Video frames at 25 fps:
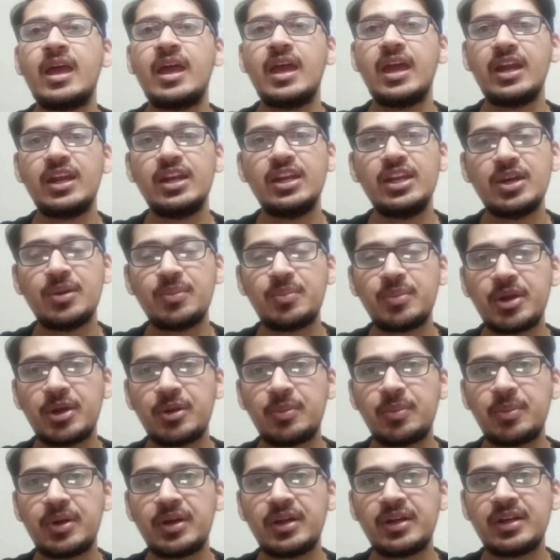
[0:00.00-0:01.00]
any
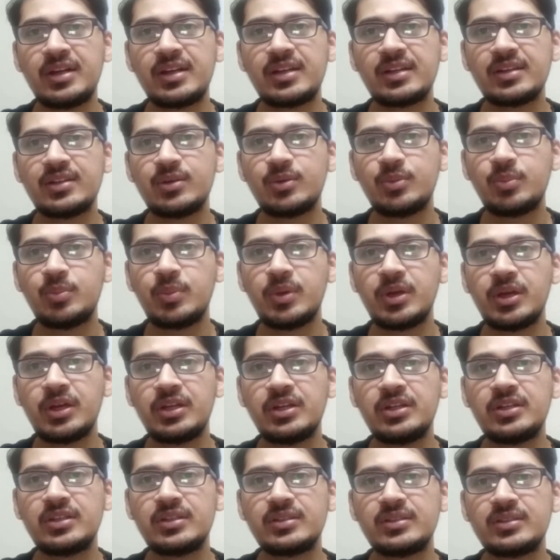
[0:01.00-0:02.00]
amendment
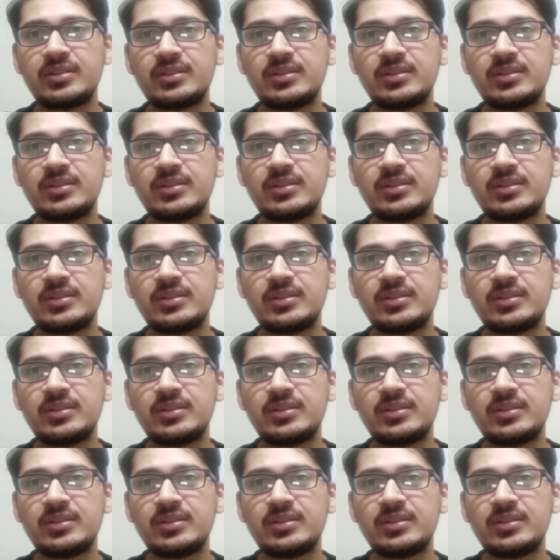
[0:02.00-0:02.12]
made